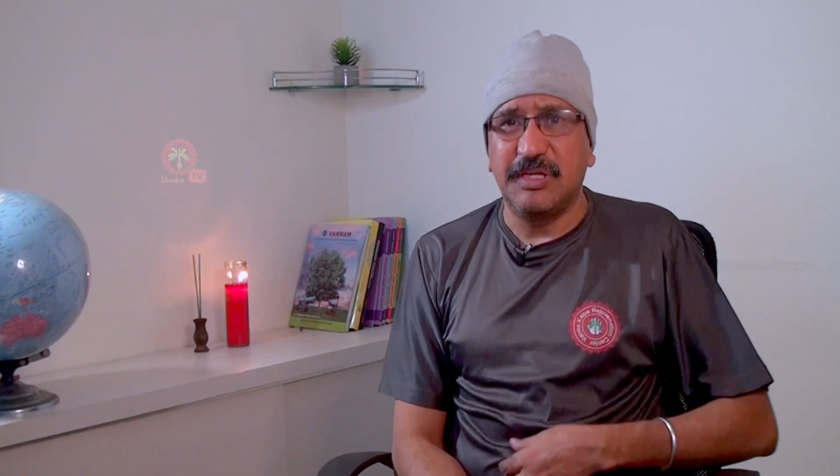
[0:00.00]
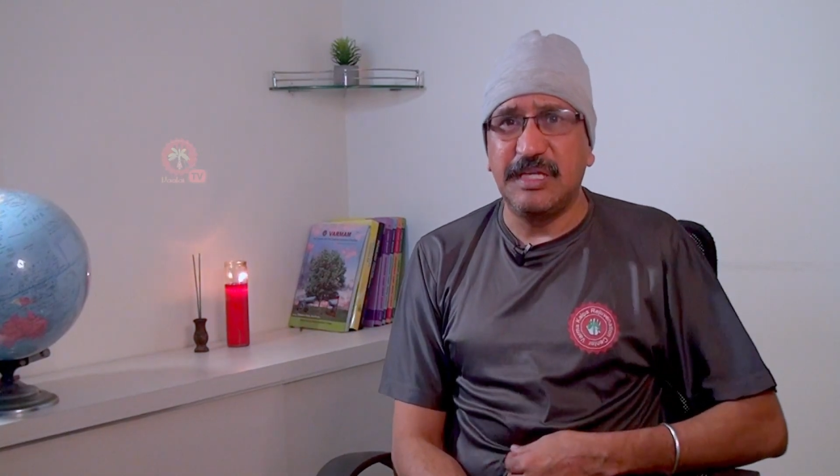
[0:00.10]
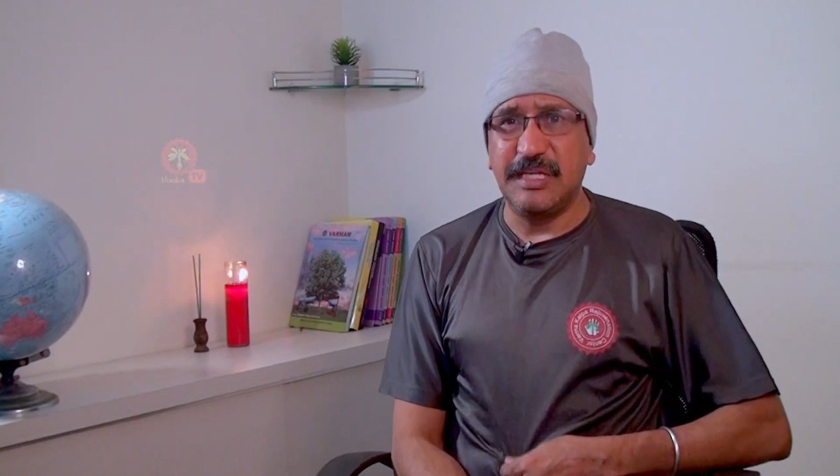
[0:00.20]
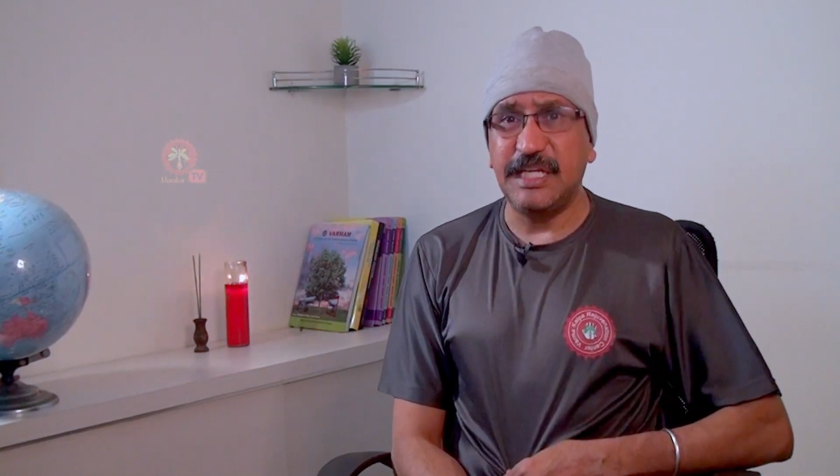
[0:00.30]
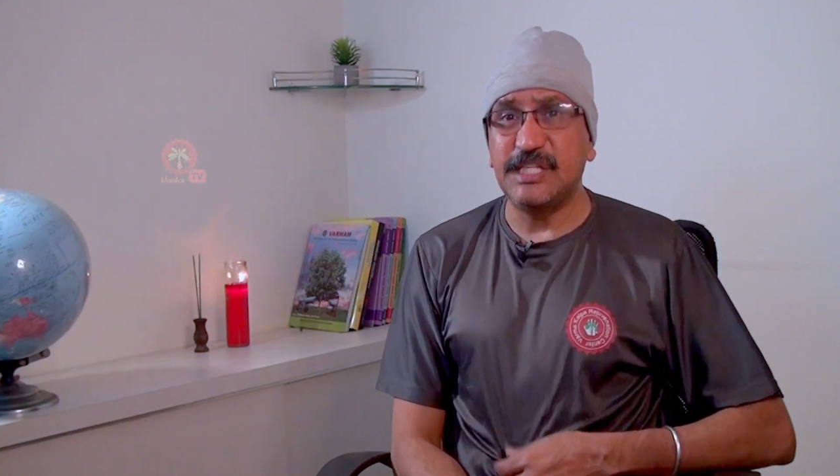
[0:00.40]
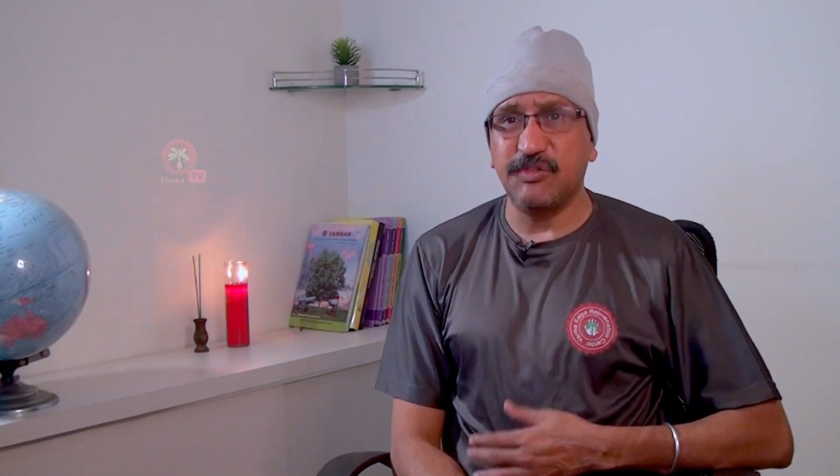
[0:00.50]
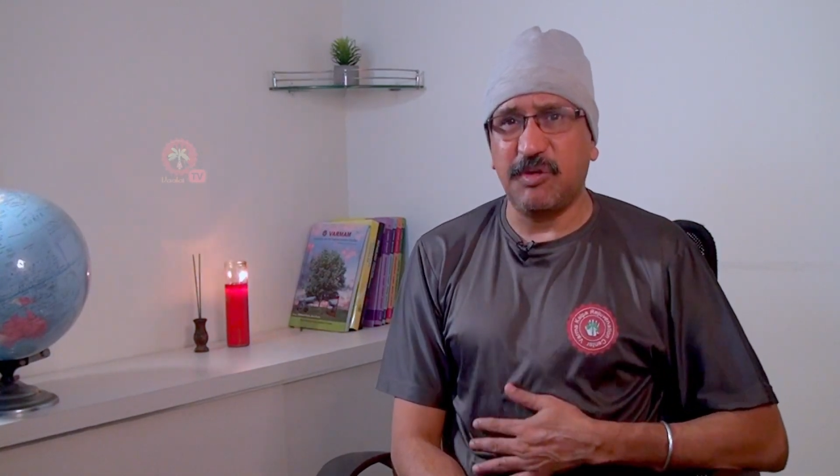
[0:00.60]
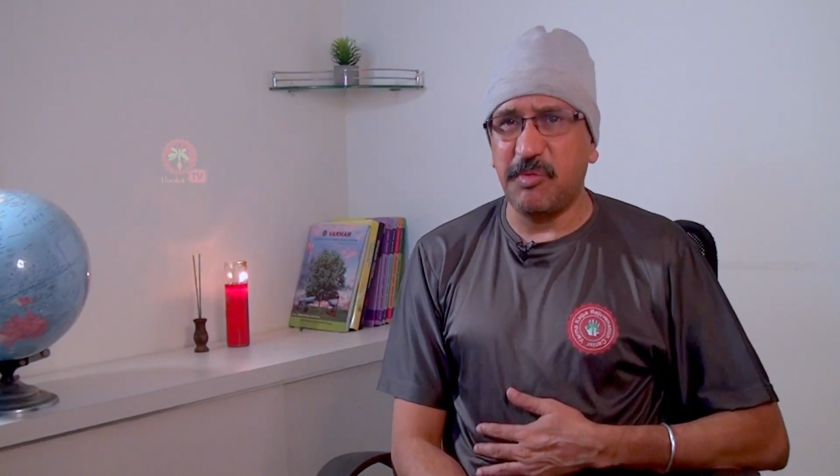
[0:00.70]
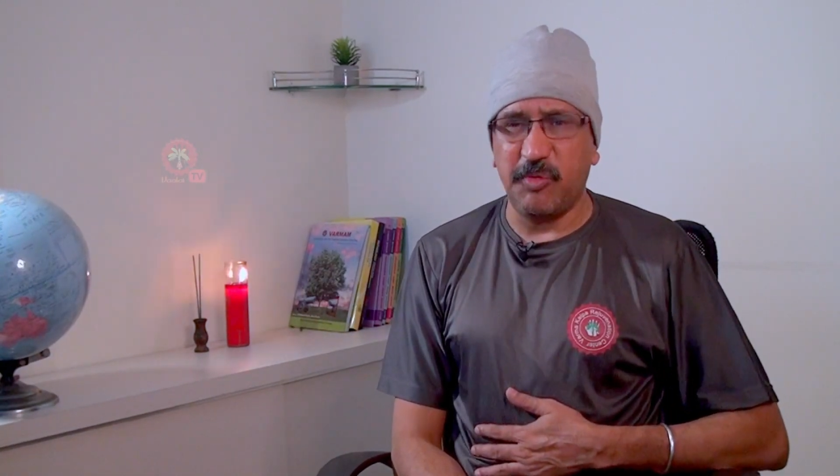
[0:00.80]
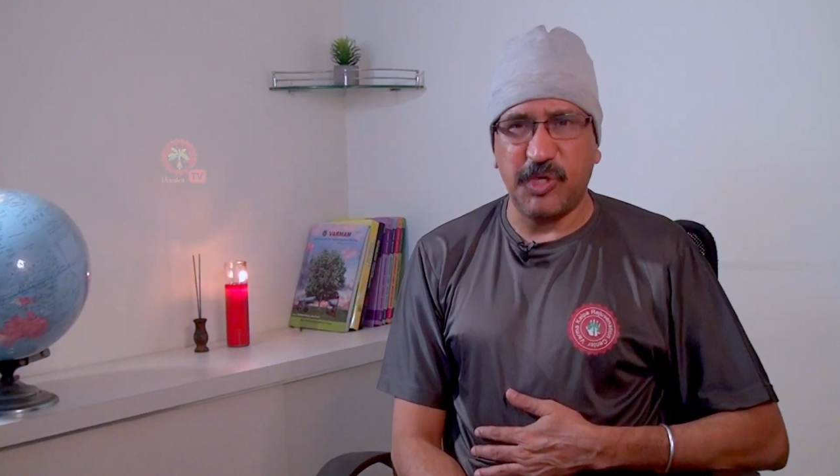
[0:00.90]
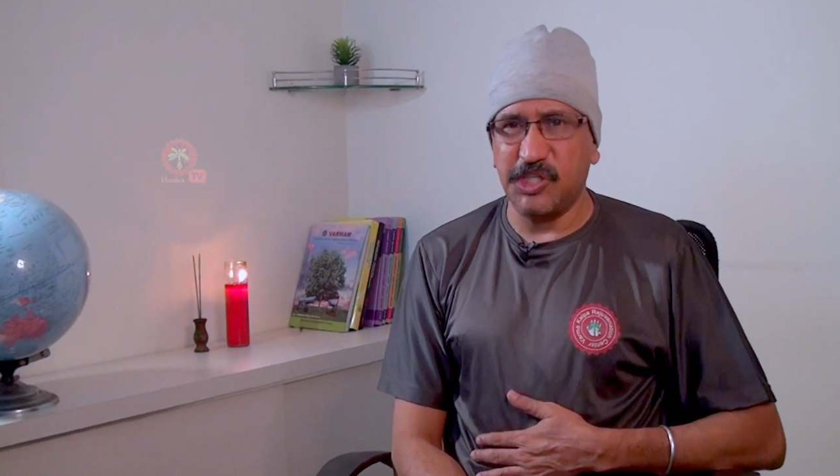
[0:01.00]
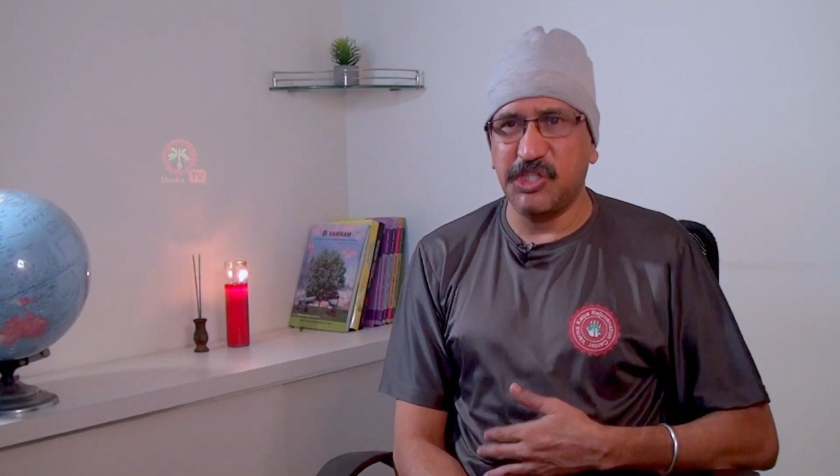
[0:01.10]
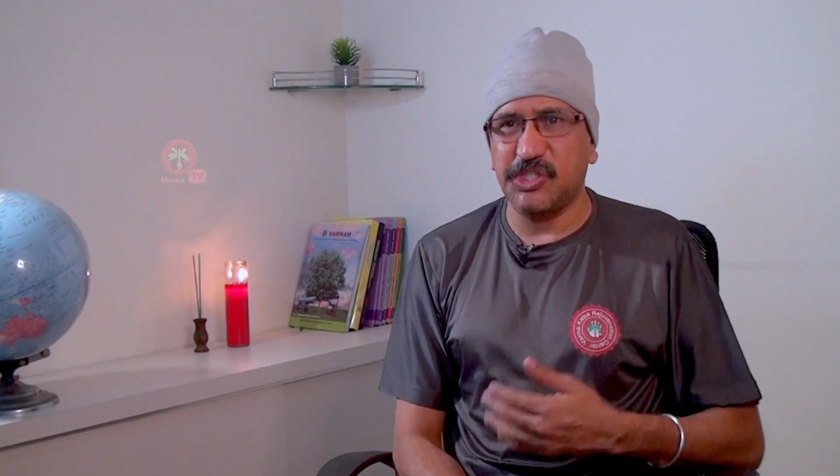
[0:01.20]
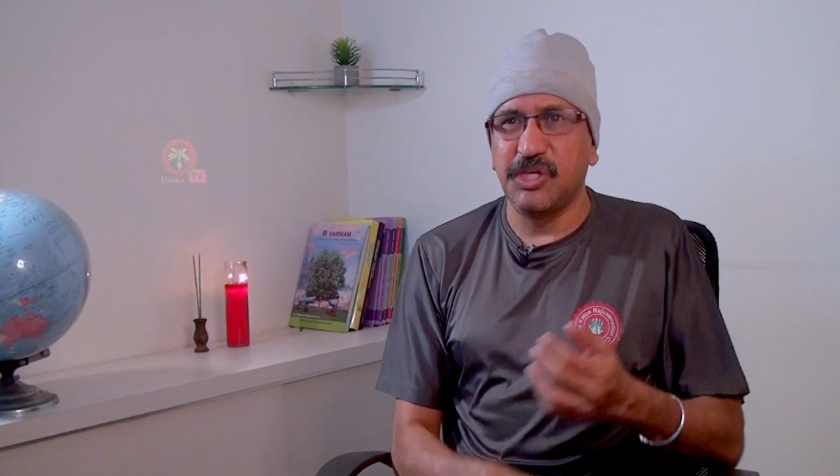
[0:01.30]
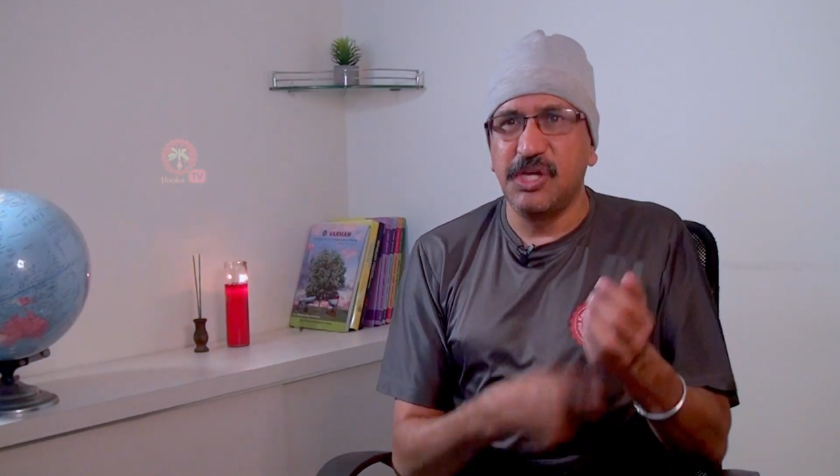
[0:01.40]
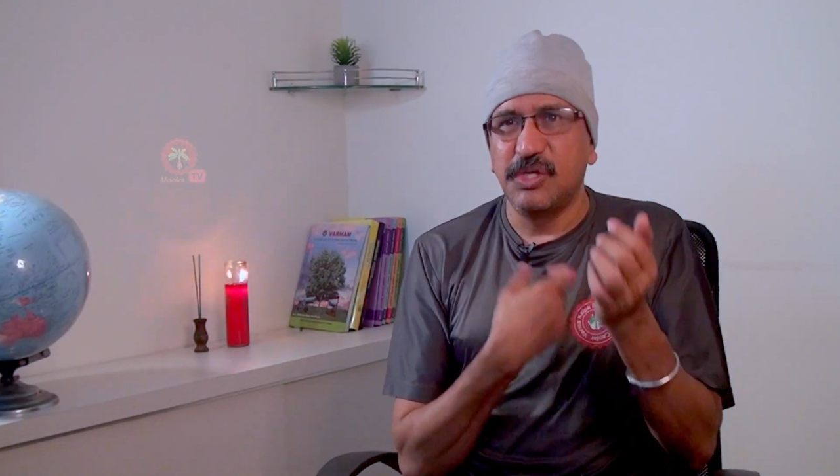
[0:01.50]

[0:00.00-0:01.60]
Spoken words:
in each Varmam locations.